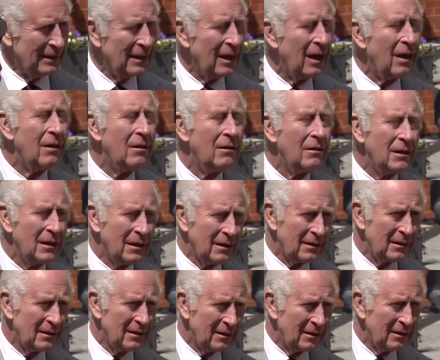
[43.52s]
or his next
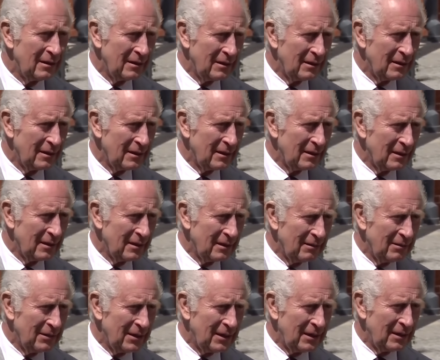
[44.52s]

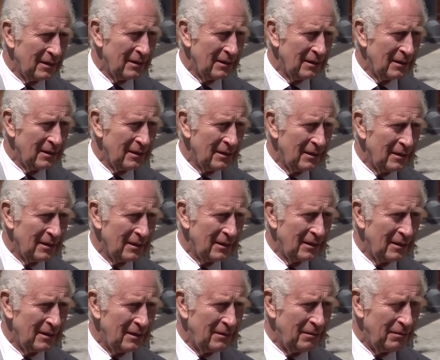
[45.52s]
radio or TV
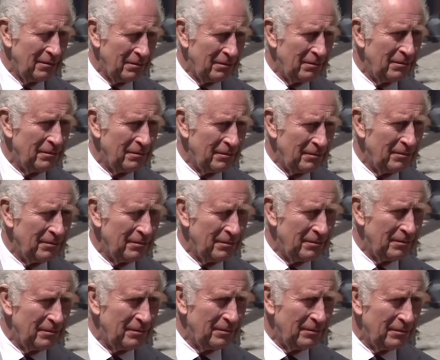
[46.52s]
interview, and
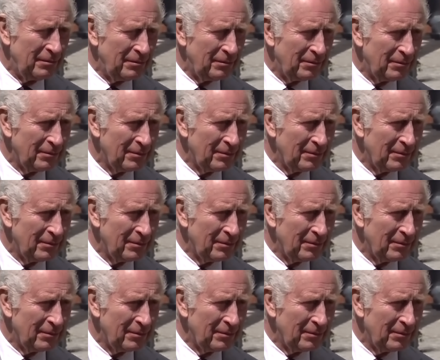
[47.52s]
it looks like